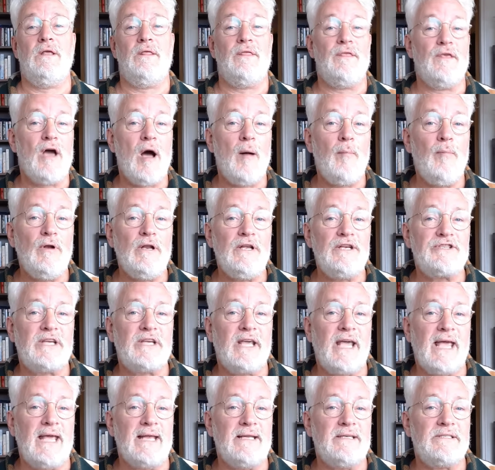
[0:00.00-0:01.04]
The Obelisk
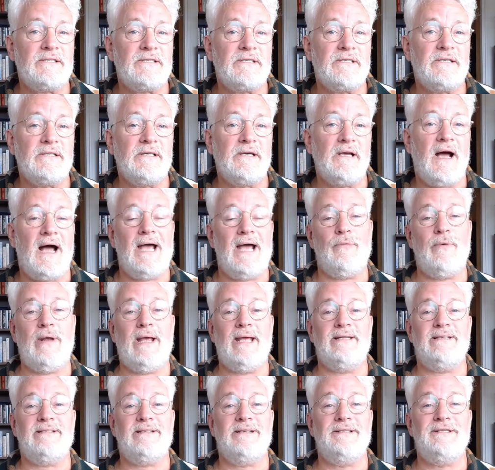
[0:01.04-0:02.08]
Gate I
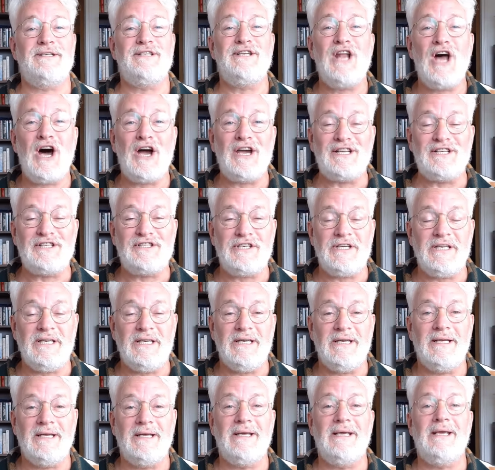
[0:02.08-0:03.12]
rate
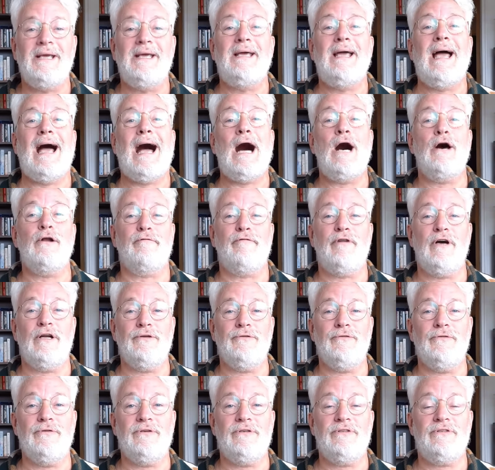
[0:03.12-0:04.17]
90 out of
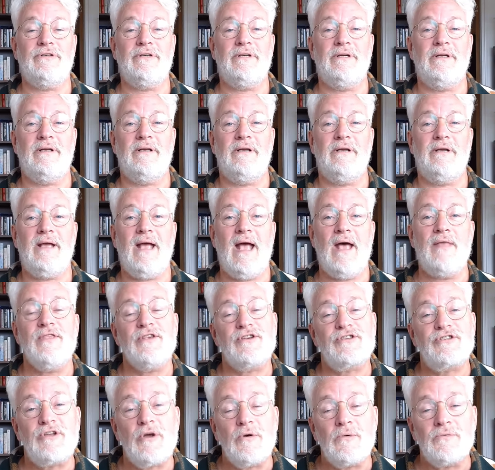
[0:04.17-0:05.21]
100. And the
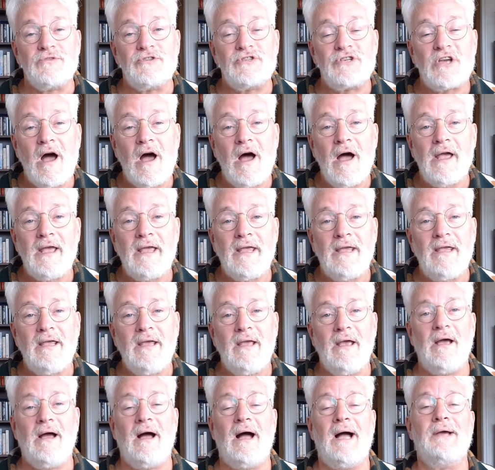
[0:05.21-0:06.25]
Stone Sky,
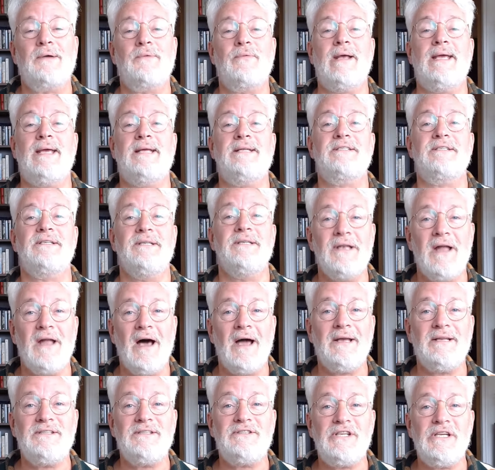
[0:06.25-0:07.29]
I rate
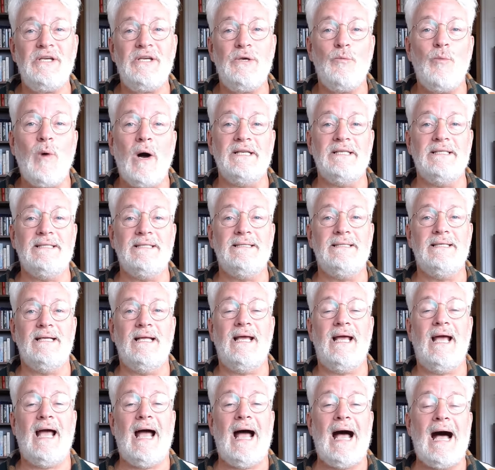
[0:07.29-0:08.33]
91
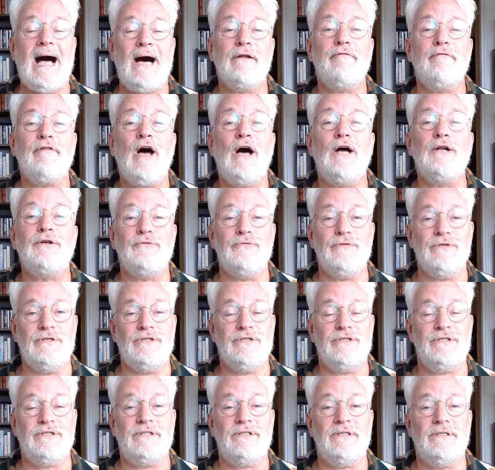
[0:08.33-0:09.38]
out of 100.